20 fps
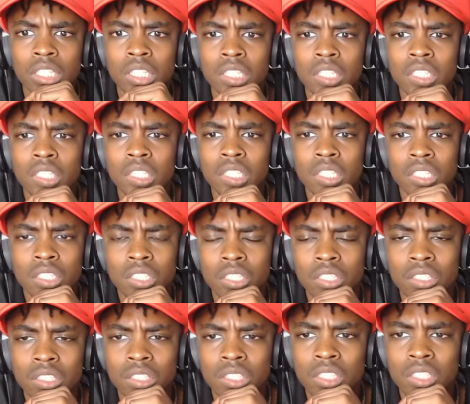we have the
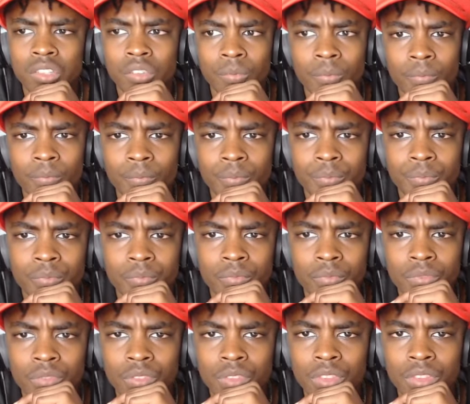support of 10
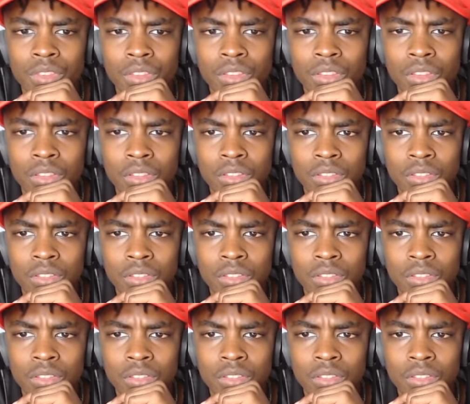million people.